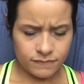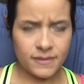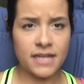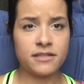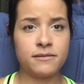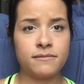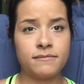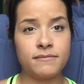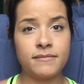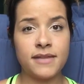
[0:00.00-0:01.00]
That's
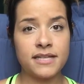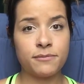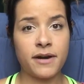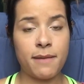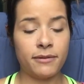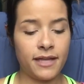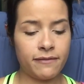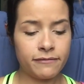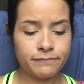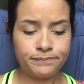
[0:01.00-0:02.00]
what I
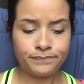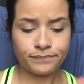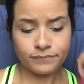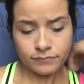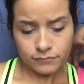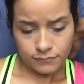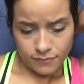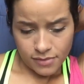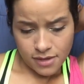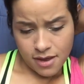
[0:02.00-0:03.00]
believe.
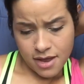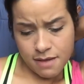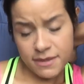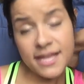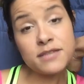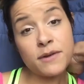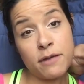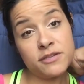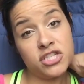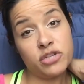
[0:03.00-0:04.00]
And that's what
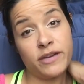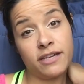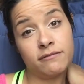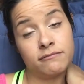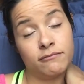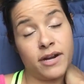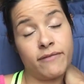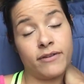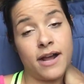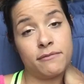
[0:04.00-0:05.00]
I was doing
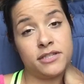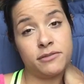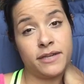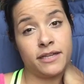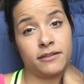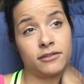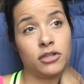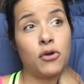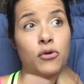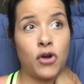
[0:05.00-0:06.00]
whenever I was doing
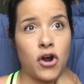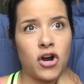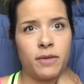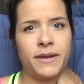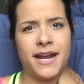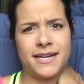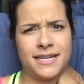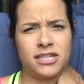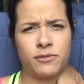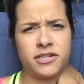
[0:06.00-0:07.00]
low carb and I
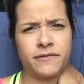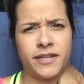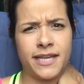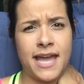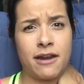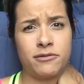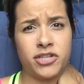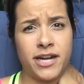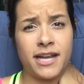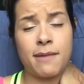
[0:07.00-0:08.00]
didn't switch over to the ketogenic.